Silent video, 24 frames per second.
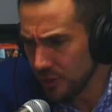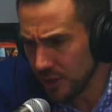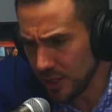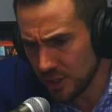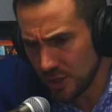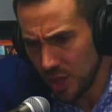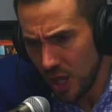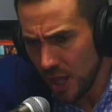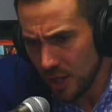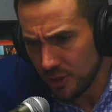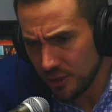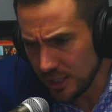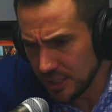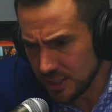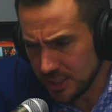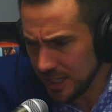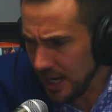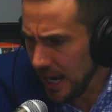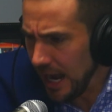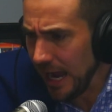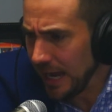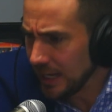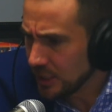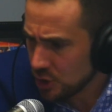
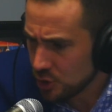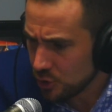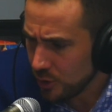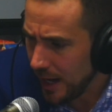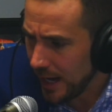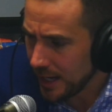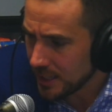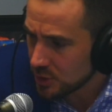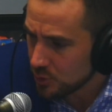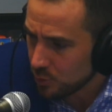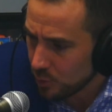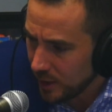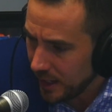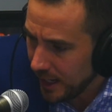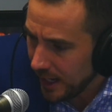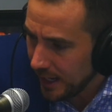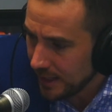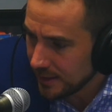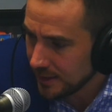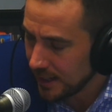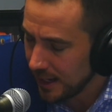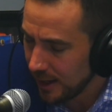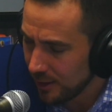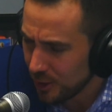these contracts were
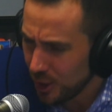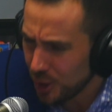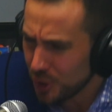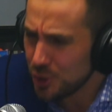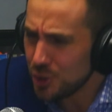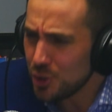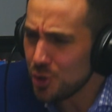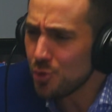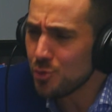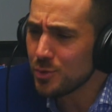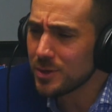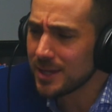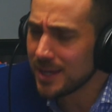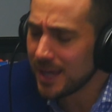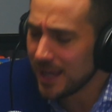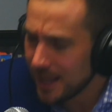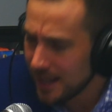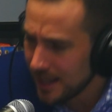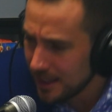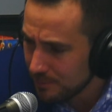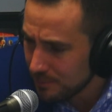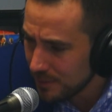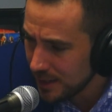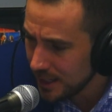handed out. Are you
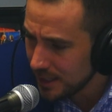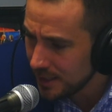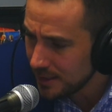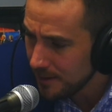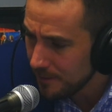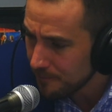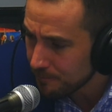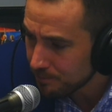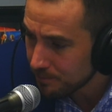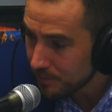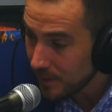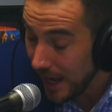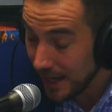kidding me?